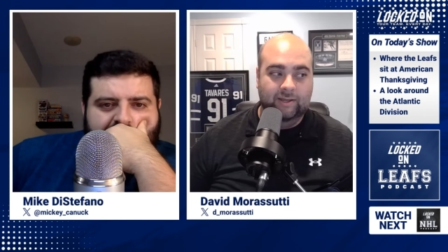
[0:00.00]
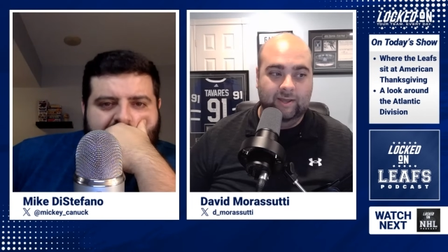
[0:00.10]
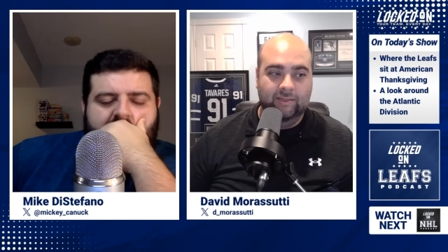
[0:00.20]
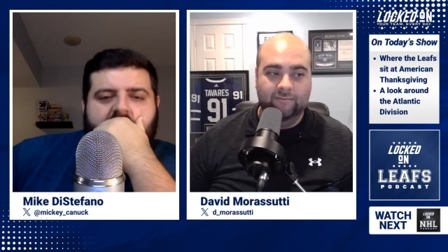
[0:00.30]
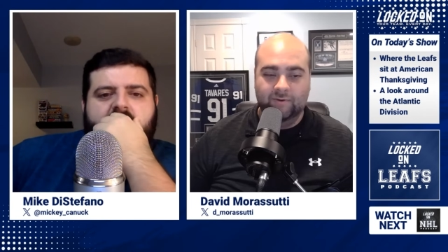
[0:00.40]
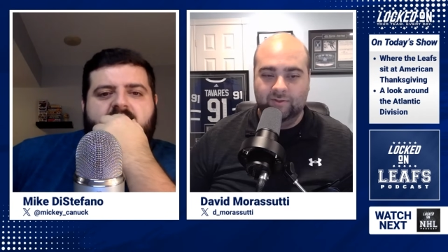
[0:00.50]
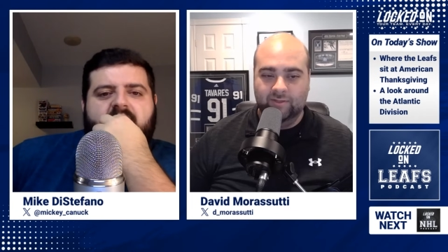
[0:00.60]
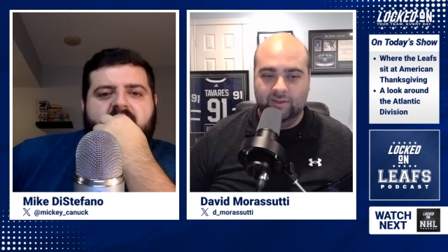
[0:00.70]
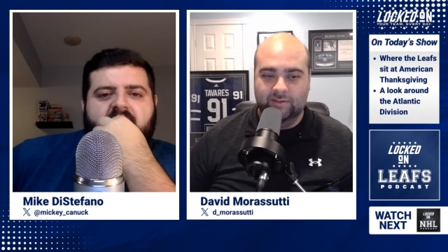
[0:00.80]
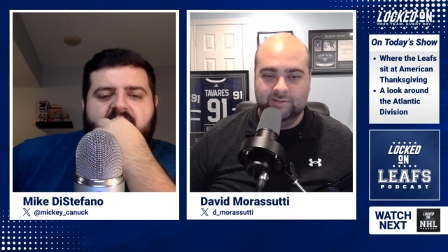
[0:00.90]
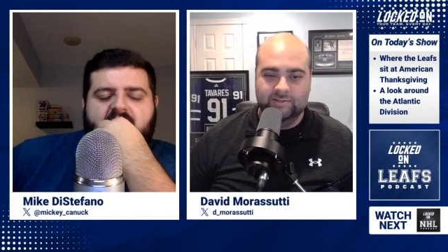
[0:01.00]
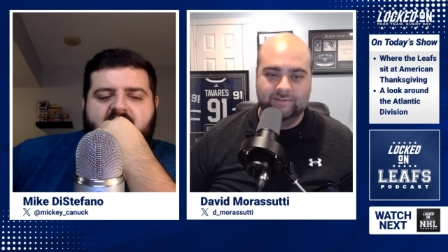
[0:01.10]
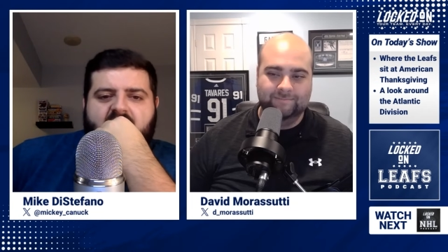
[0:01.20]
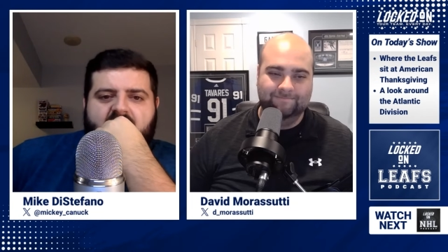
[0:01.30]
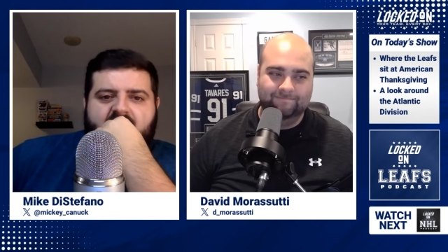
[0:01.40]
Speaker 1: And the funny thing is,
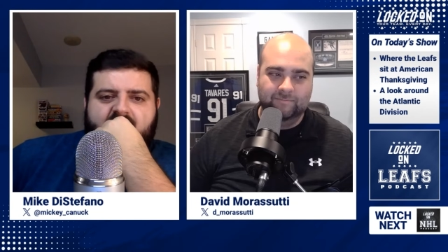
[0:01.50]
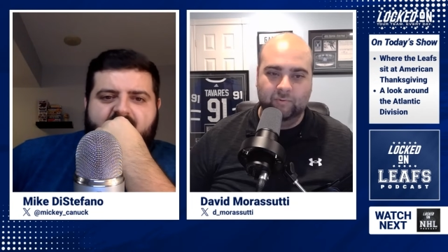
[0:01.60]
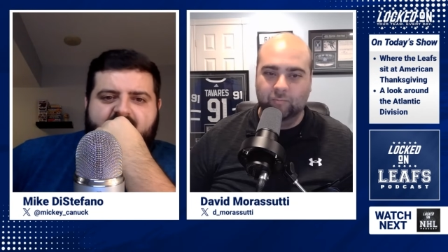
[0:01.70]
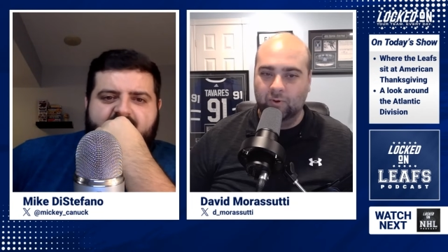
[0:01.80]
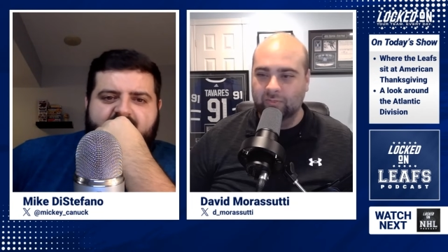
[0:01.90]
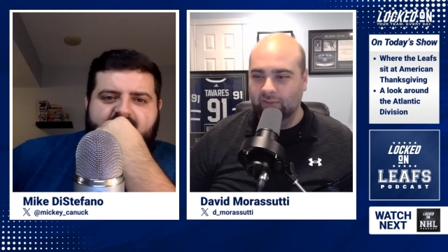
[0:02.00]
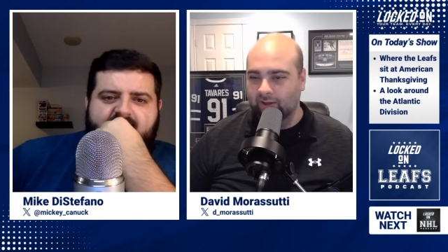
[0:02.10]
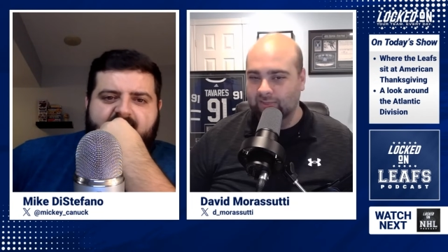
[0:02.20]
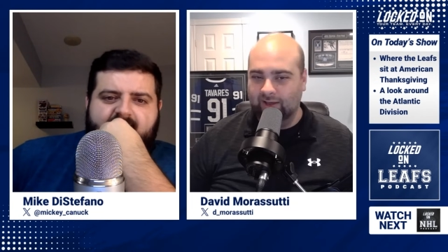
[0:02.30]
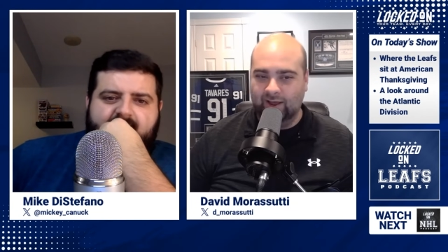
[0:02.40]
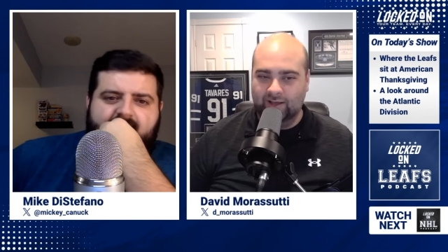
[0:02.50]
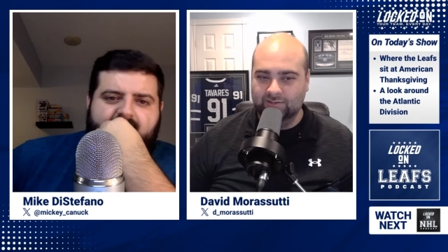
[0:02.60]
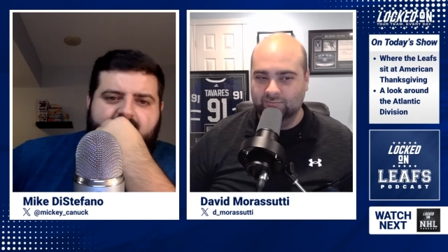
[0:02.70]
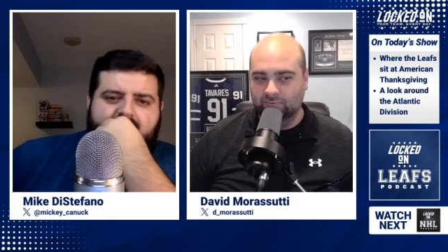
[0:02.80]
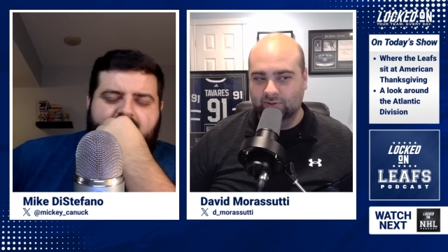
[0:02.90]
is the one line that
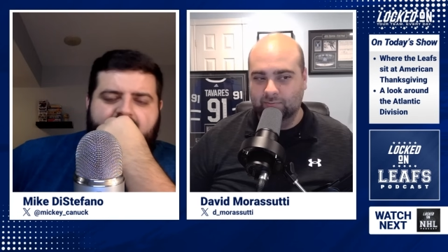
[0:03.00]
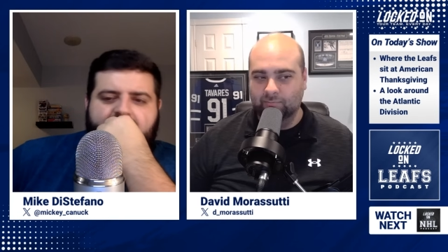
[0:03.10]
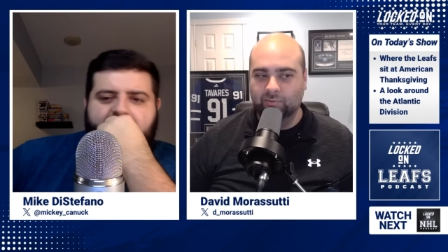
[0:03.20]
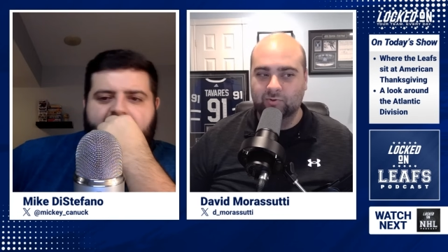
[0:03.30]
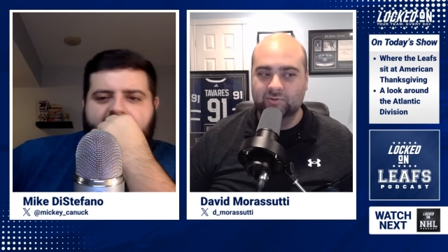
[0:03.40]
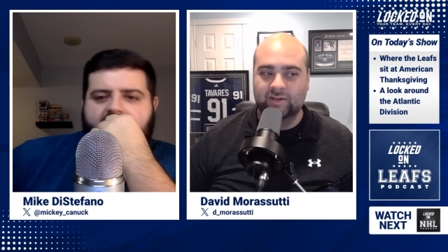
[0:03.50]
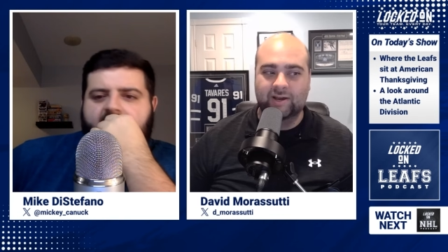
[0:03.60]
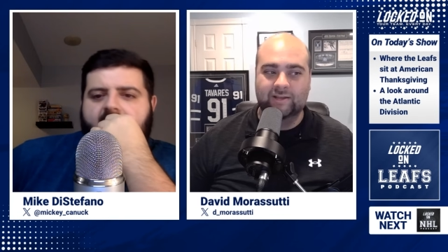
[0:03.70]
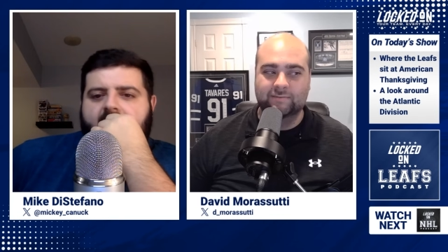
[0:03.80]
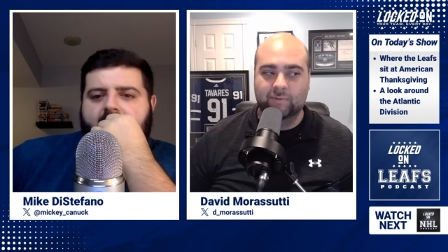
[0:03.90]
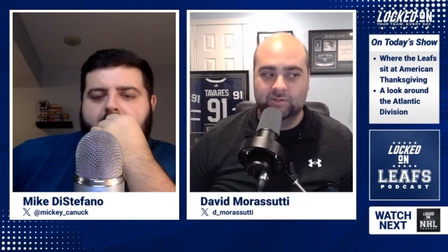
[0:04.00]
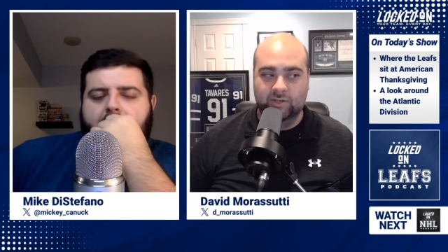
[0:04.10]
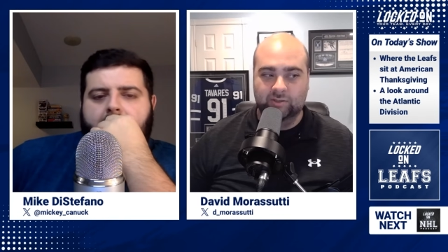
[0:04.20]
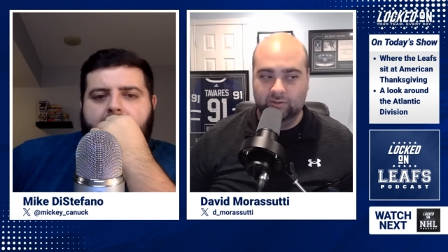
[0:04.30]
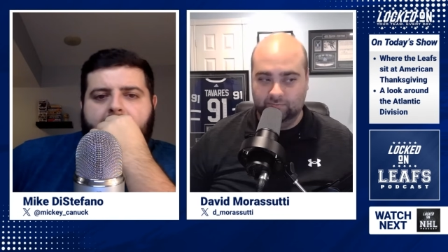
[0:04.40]
hasn't really been producing as much,
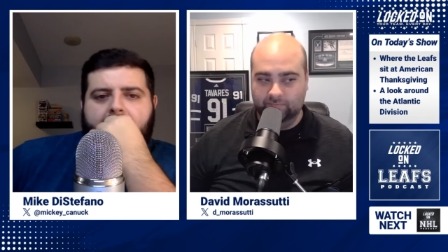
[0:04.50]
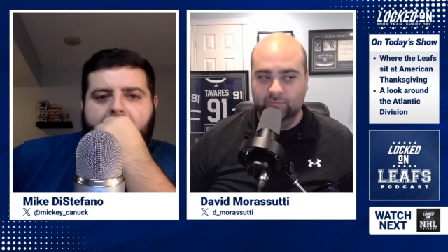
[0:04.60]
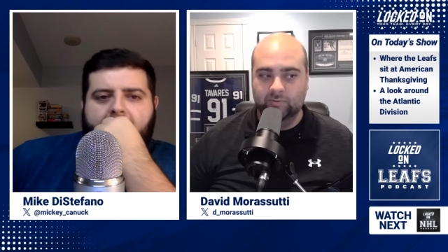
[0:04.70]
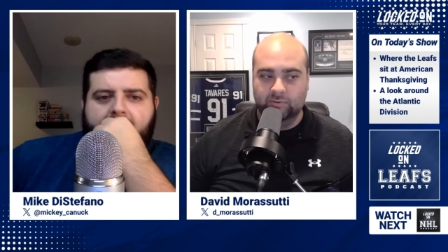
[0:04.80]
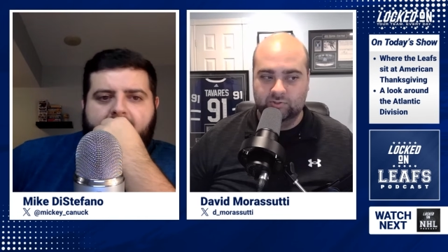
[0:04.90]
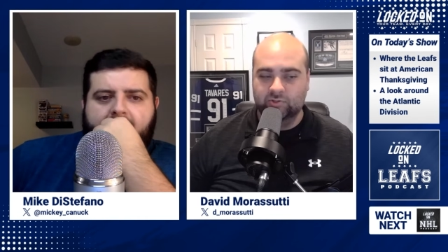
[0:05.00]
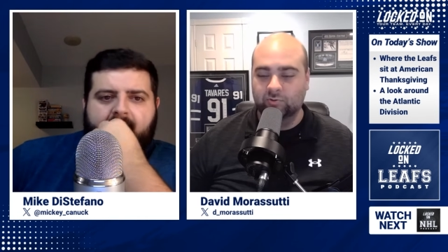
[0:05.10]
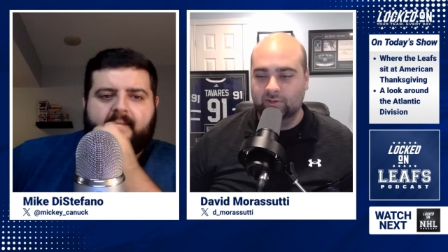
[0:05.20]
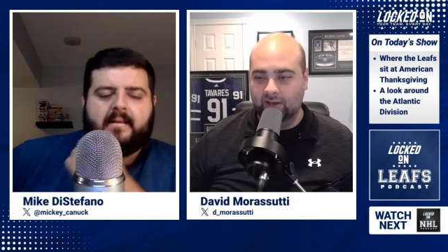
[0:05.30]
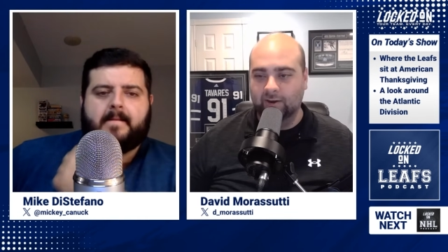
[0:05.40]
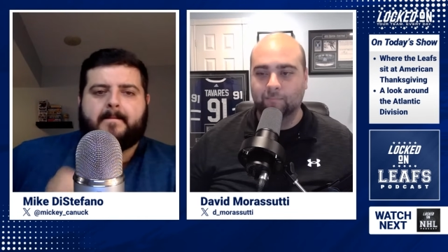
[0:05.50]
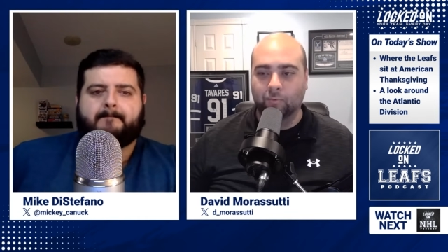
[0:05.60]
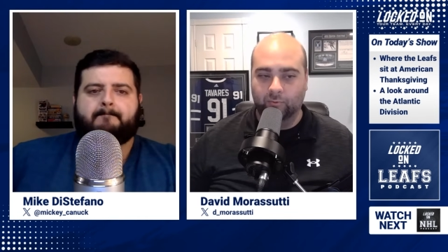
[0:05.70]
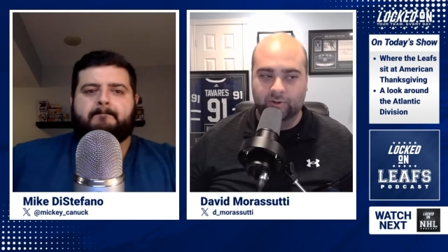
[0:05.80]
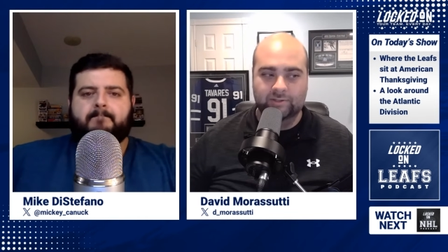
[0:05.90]
like they're they're still getting
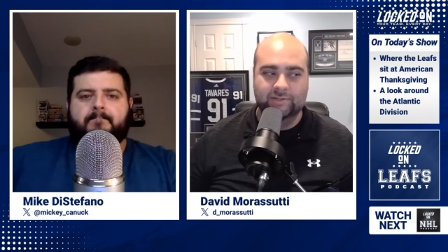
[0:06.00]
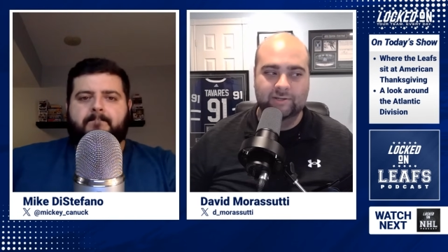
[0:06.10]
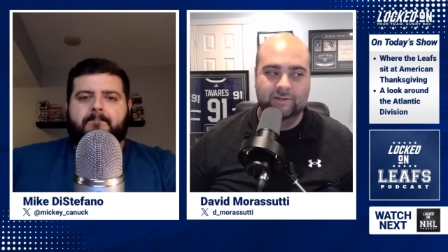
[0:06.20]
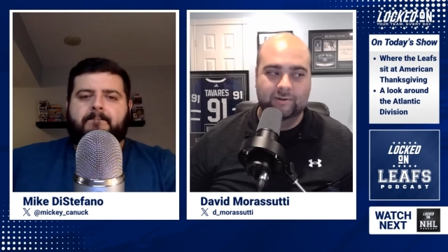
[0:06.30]
point,